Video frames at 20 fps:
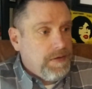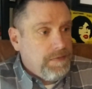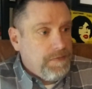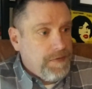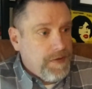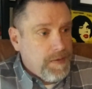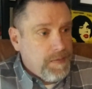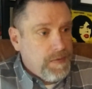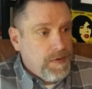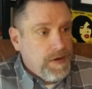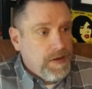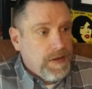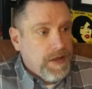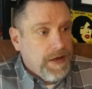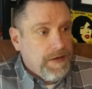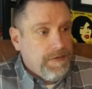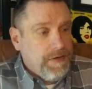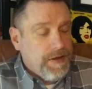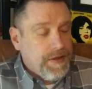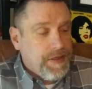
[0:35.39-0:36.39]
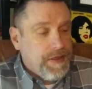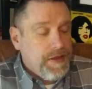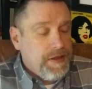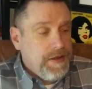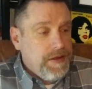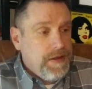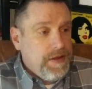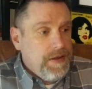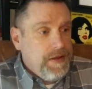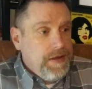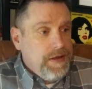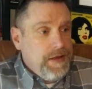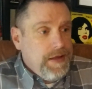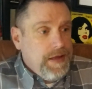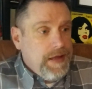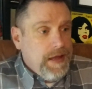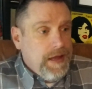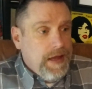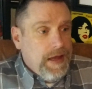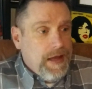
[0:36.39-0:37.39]
February 11th,
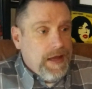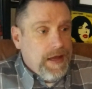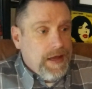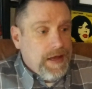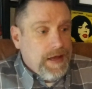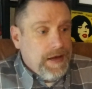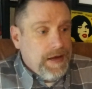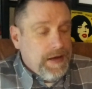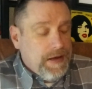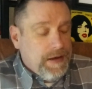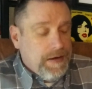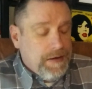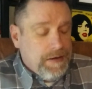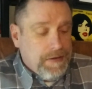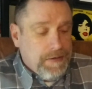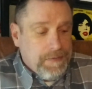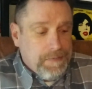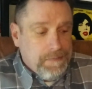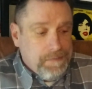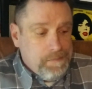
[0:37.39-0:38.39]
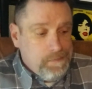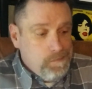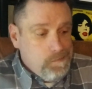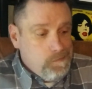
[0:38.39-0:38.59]
and um,